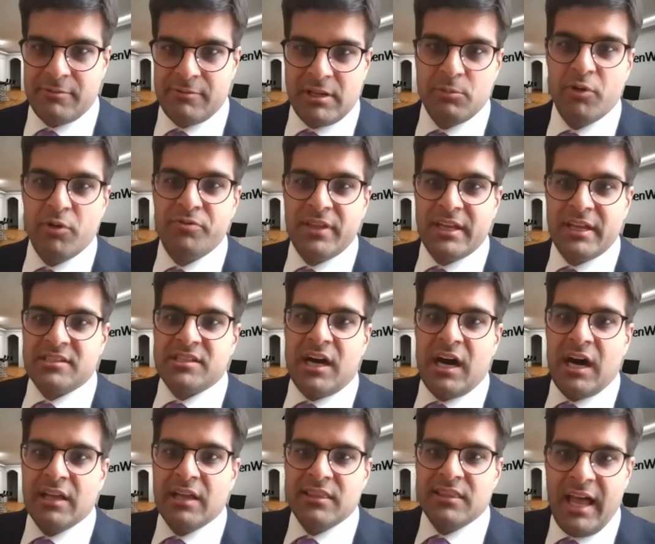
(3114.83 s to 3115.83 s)
And when you move things
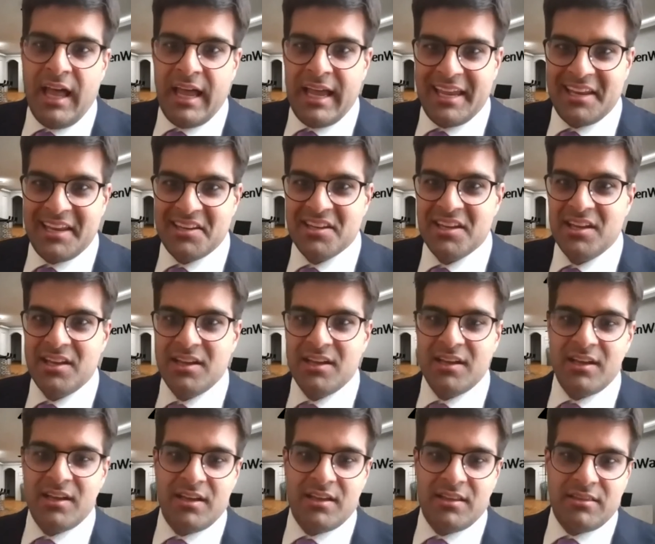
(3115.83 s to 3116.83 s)
online,
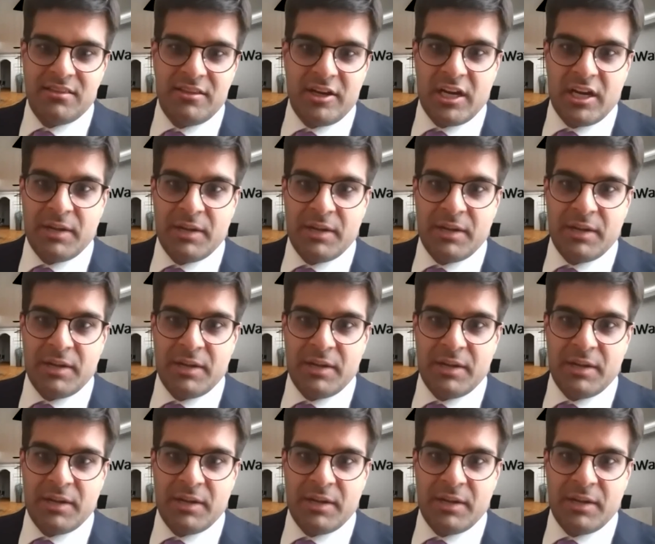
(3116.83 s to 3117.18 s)
there